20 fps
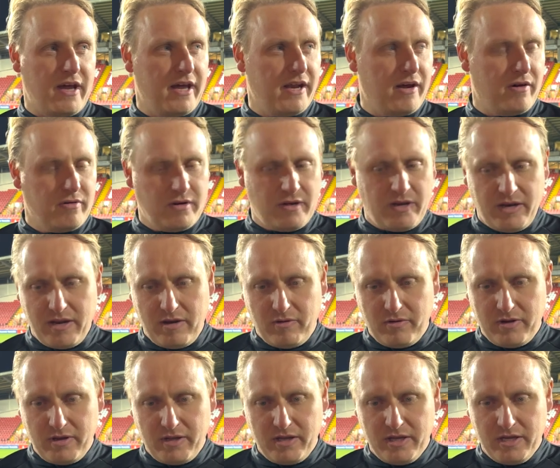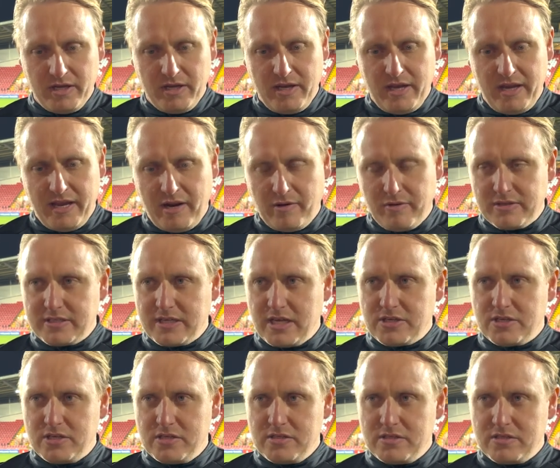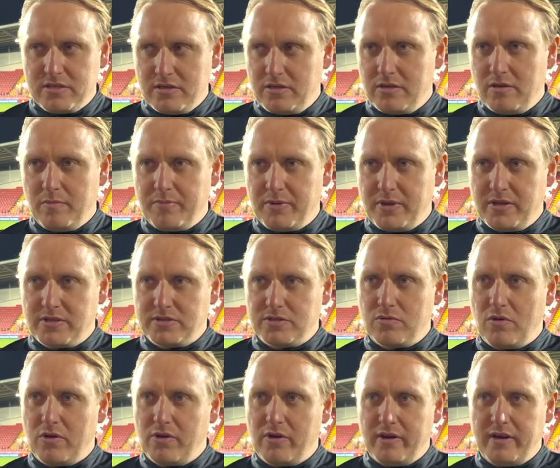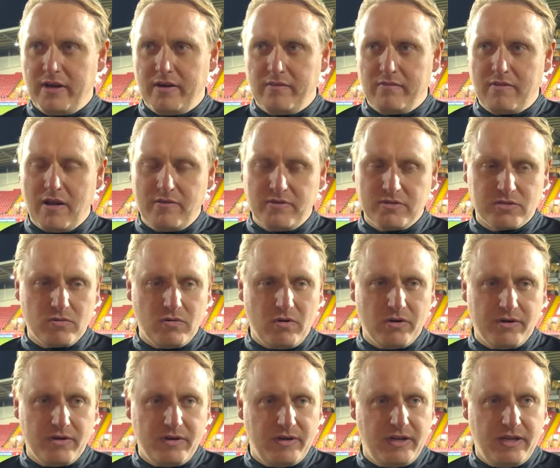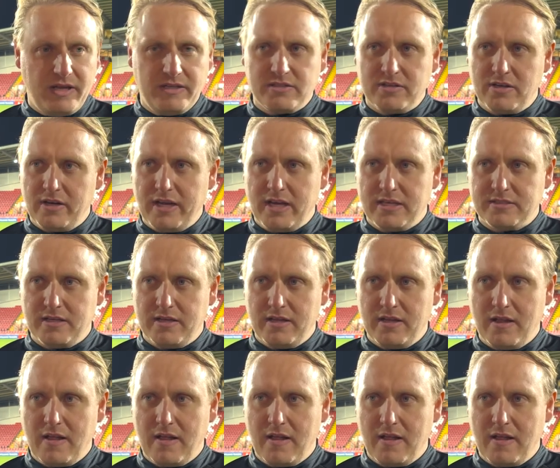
that in our in our in our sessions you'll be in the squad or in and around the squad and he certainly has it